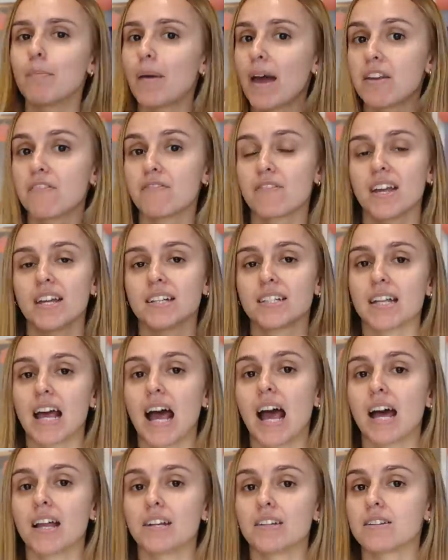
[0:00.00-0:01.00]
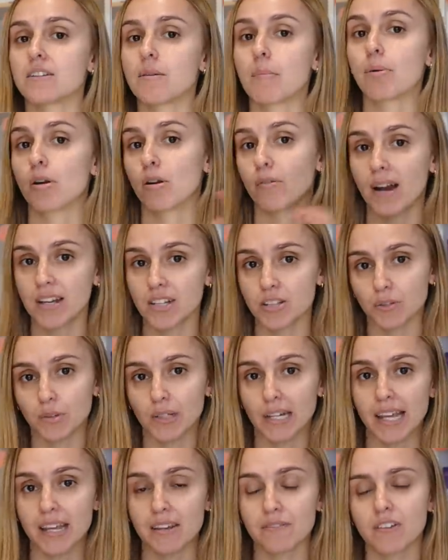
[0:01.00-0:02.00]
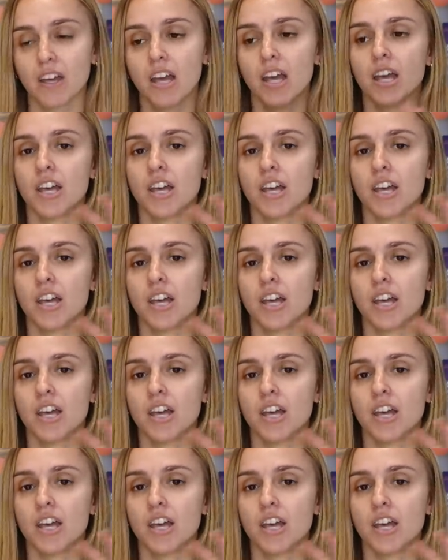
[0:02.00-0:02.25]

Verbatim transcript: benefits, and parental leave.